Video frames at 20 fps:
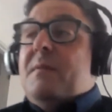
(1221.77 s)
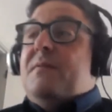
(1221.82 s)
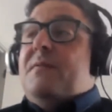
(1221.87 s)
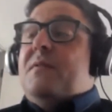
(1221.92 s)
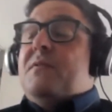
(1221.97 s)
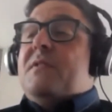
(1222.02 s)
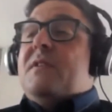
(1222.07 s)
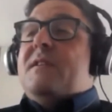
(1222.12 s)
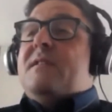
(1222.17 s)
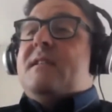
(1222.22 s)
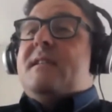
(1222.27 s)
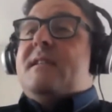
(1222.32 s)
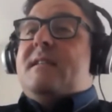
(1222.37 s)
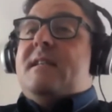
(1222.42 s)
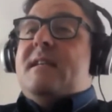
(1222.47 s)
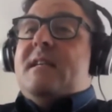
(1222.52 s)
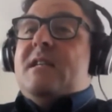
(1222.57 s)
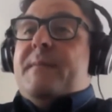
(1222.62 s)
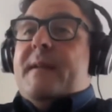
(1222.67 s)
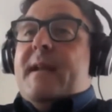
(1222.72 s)
It feels like
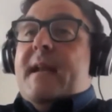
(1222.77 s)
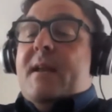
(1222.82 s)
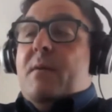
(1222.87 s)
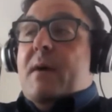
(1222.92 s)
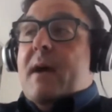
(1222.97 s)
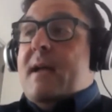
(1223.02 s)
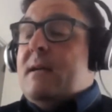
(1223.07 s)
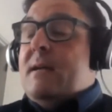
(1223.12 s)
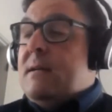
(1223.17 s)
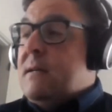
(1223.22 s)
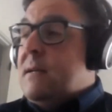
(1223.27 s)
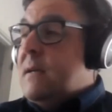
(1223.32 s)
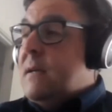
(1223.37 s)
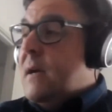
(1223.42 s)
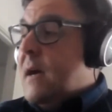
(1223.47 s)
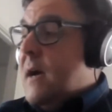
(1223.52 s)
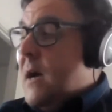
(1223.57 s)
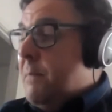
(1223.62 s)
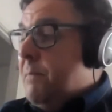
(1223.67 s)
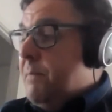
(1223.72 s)
6 years. But anyway,
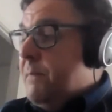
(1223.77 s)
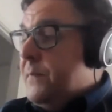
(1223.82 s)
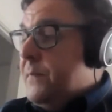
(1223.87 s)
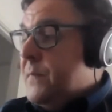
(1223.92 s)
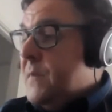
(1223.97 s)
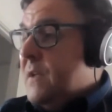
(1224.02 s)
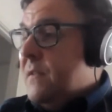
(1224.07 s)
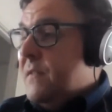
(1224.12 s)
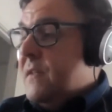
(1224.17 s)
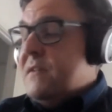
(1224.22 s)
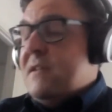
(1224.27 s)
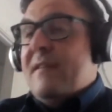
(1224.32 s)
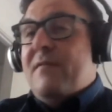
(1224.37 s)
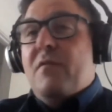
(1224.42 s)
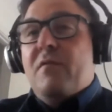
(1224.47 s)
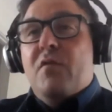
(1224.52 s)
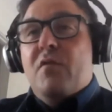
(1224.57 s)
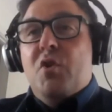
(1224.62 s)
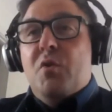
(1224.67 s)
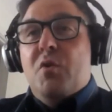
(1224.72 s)
there's
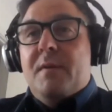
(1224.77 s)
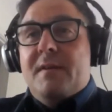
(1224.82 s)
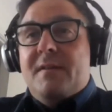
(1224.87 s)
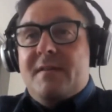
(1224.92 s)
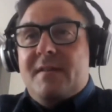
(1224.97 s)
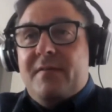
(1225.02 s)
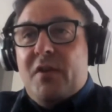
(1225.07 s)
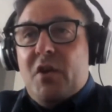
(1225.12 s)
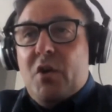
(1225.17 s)
even rumors,